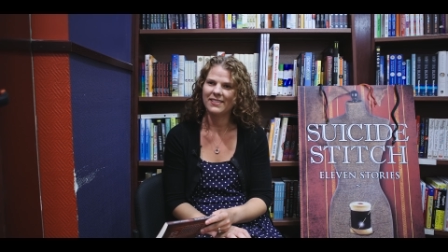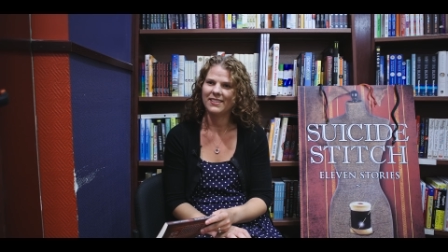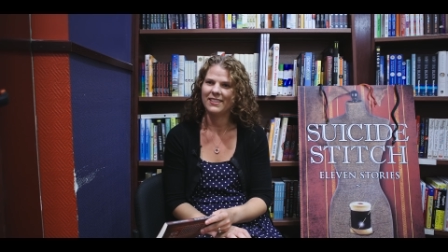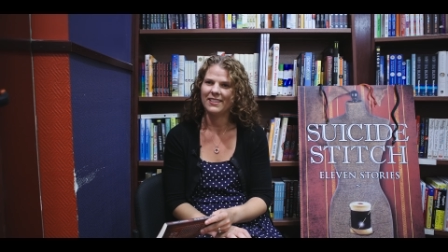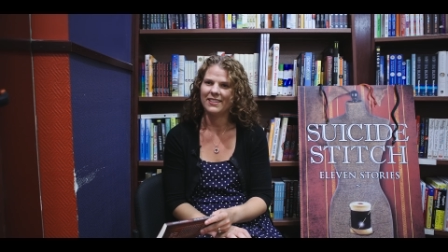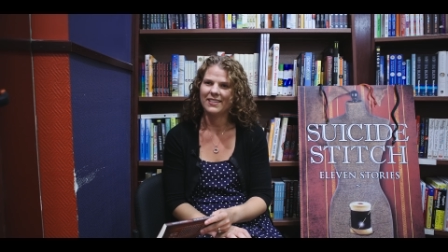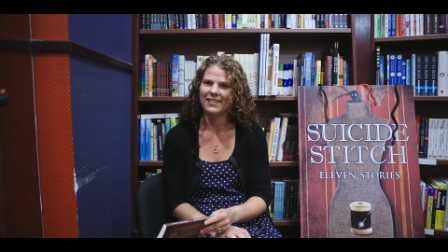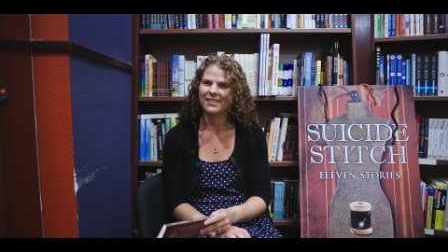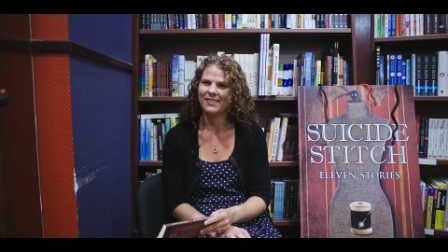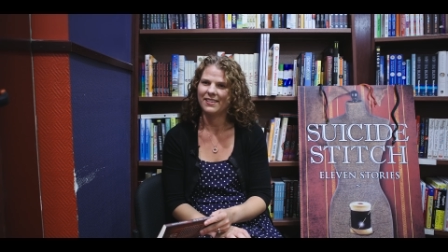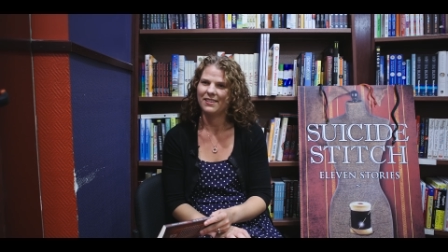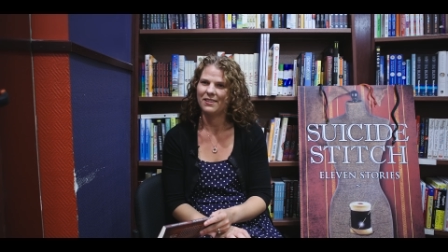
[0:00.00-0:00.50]
He
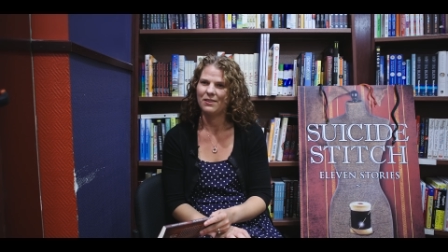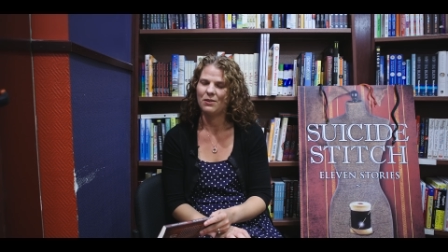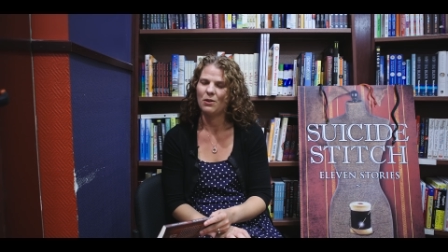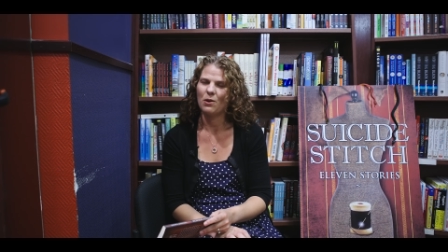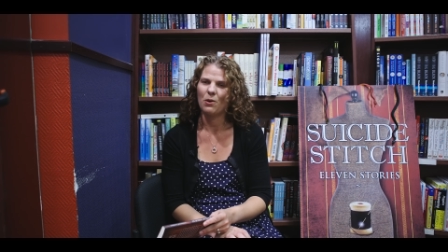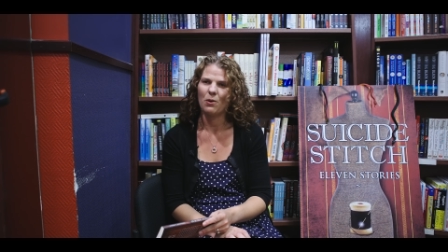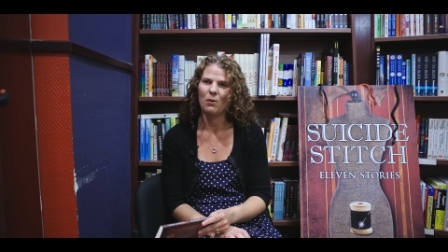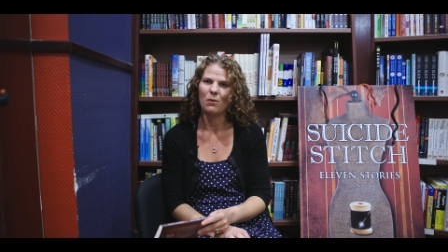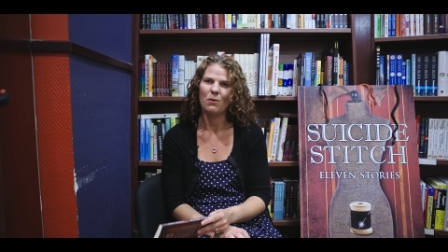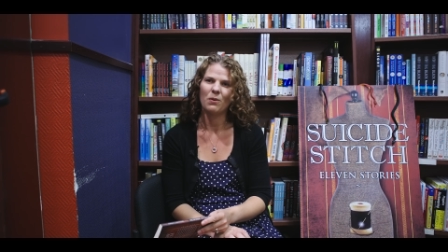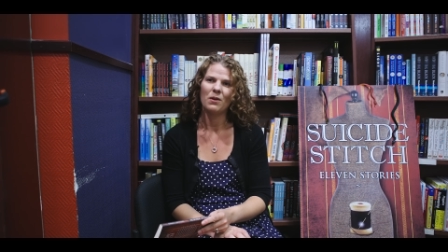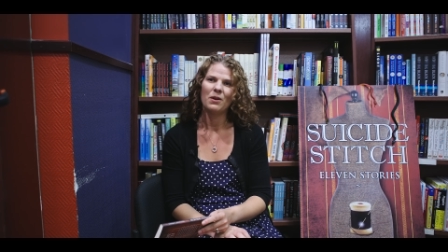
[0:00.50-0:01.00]
doesn't
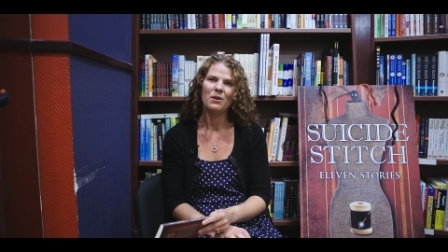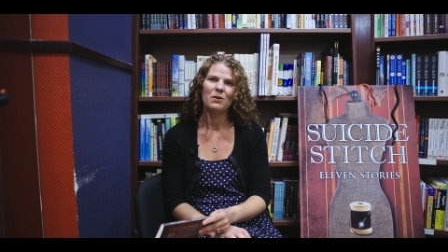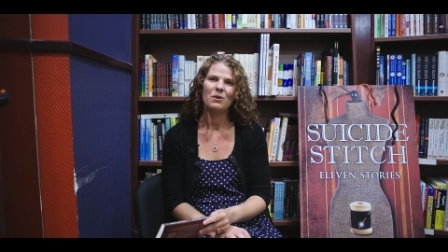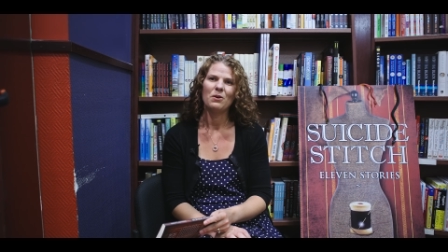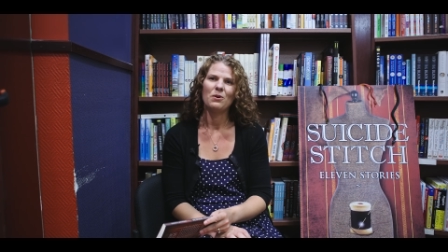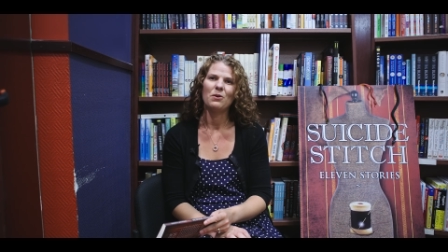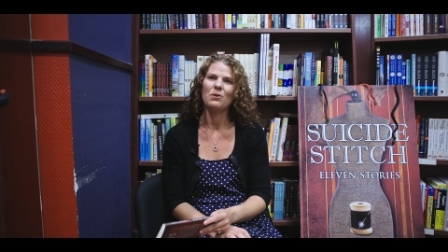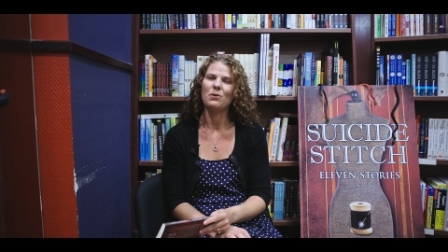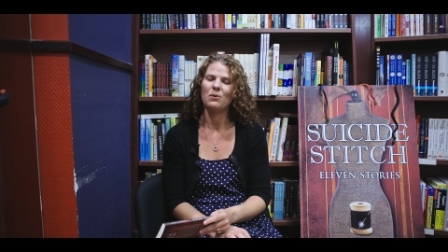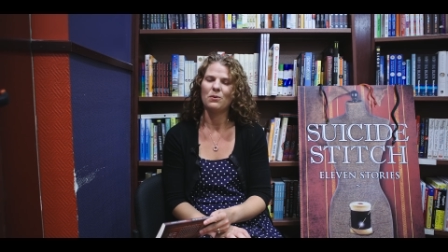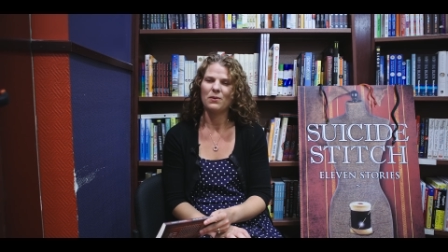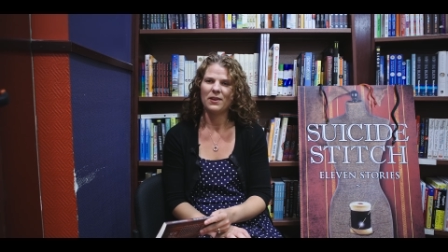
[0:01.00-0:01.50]
know
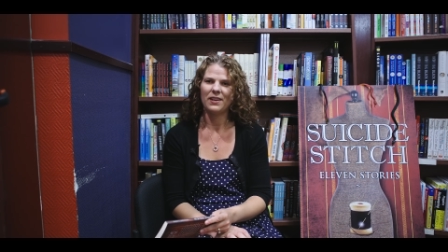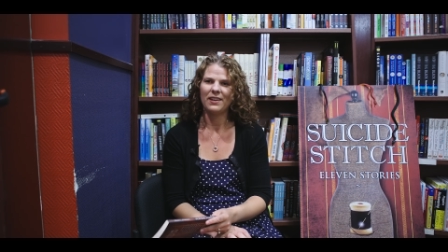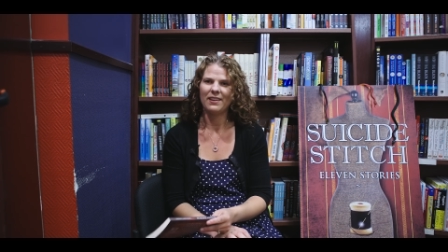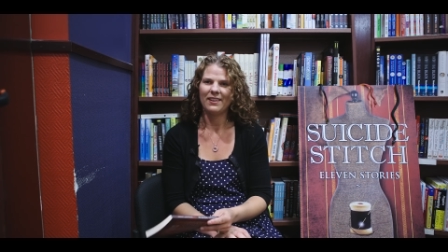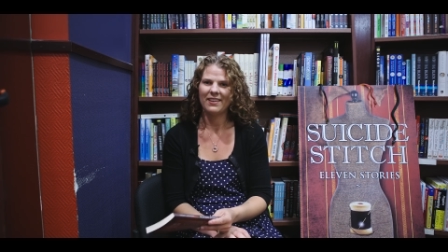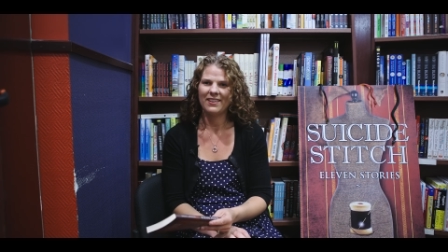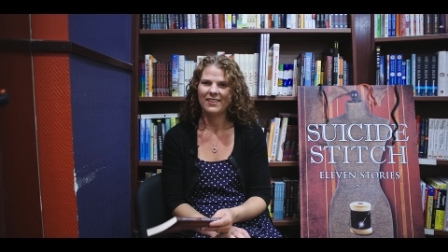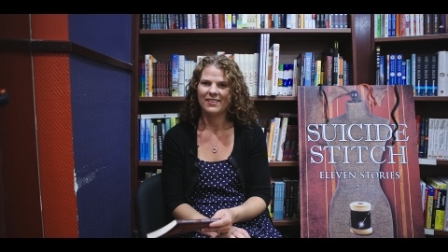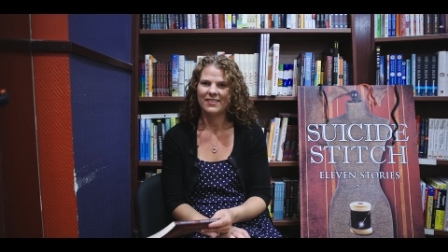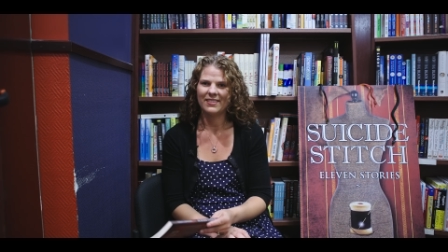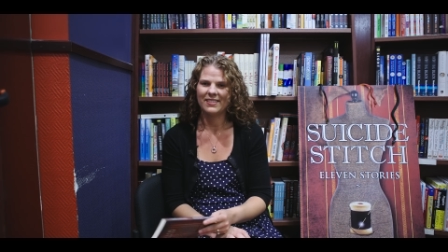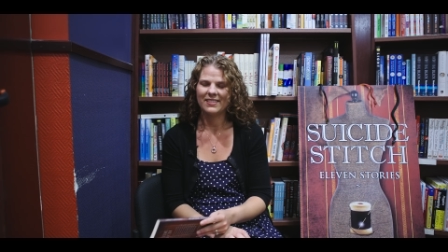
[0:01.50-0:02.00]
who he
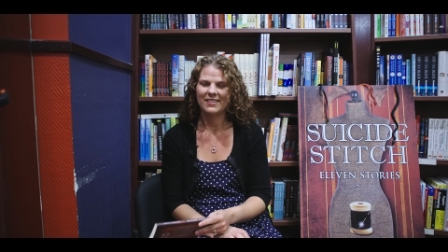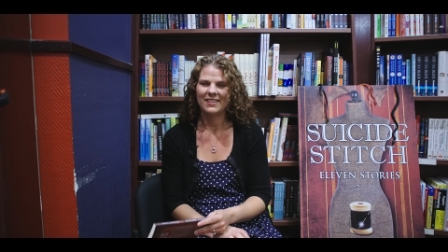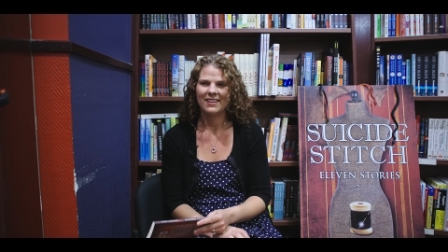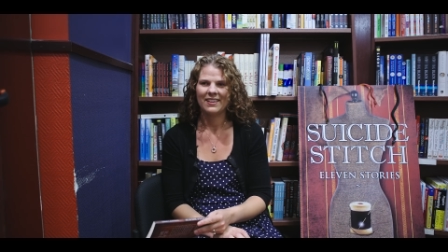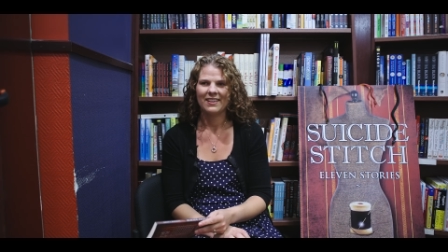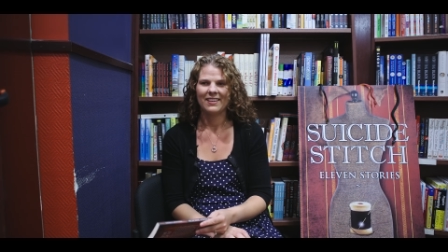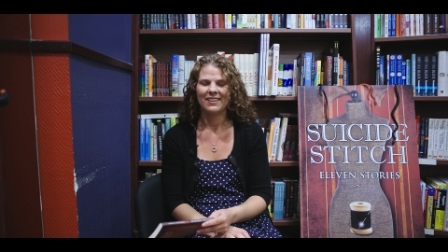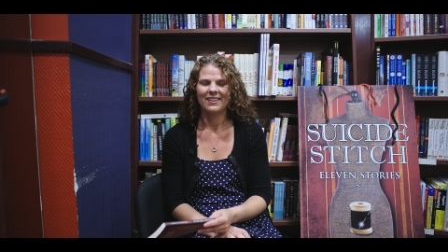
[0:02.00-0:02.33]
is